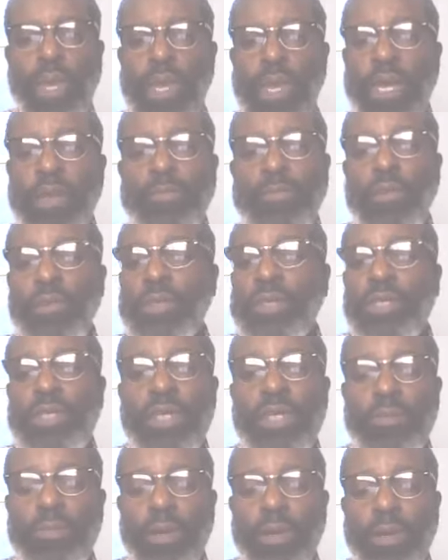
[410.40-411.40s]
if you want to see
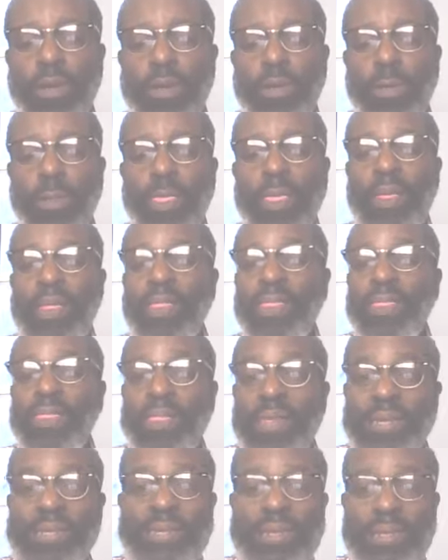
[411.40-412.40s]
a miracle,
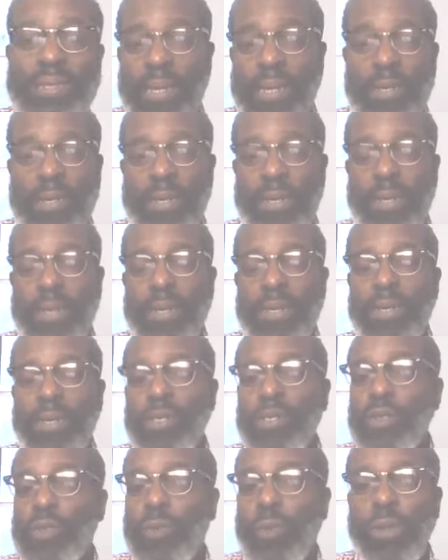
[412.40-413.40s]
this Sunday,
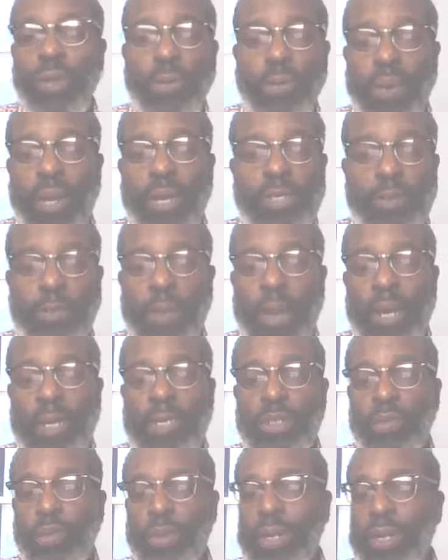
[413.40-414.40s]
2300 Payne
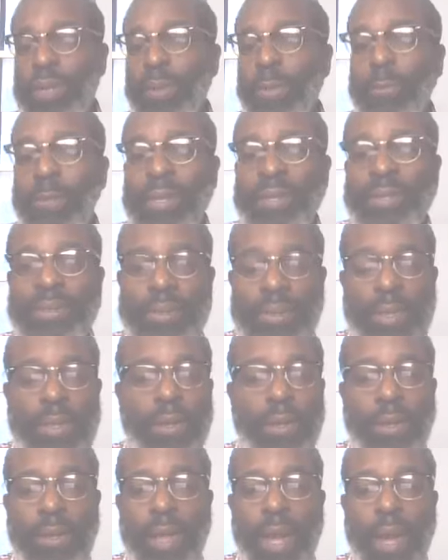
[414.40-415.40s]
Street, 10
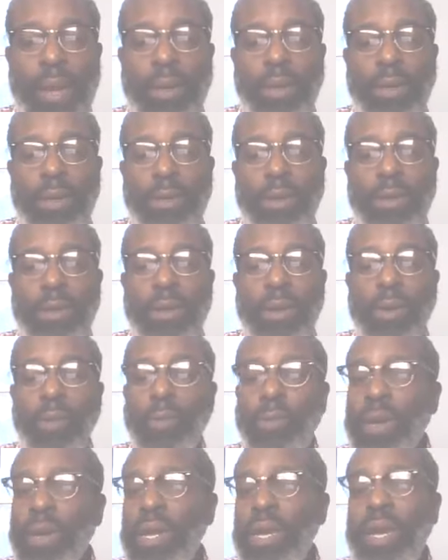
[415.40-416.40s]
o'clock,
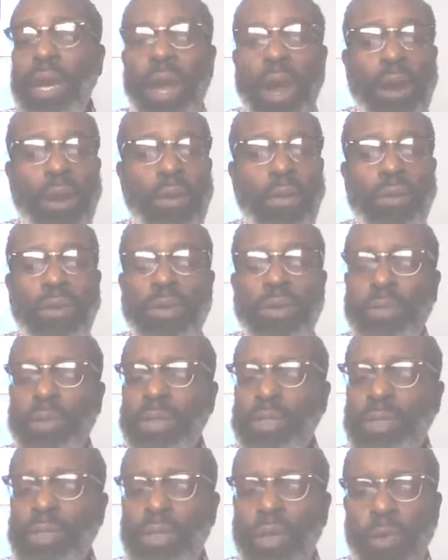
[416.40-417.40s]
we are going to be
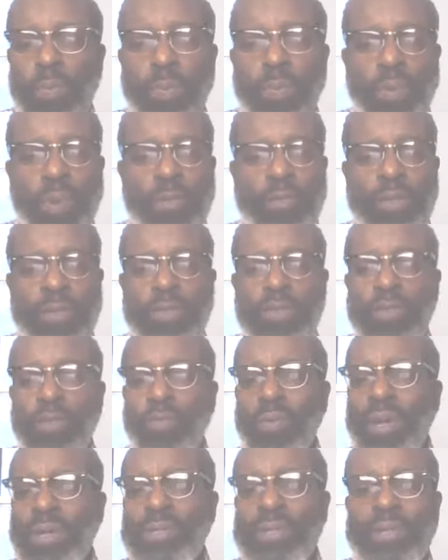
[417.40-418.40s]
so privileged to
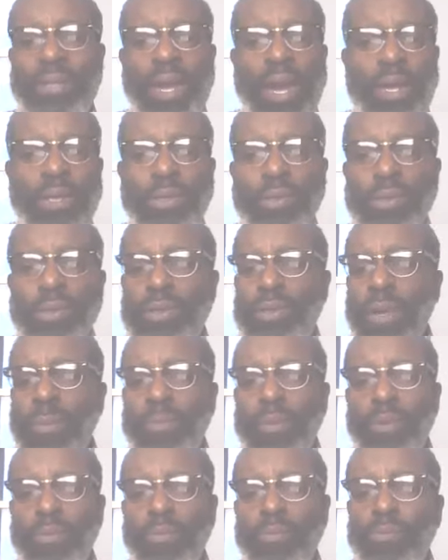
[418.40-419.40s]
watch God do
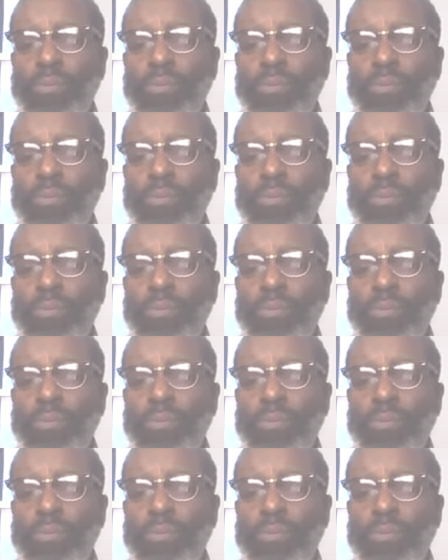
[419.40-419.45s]
something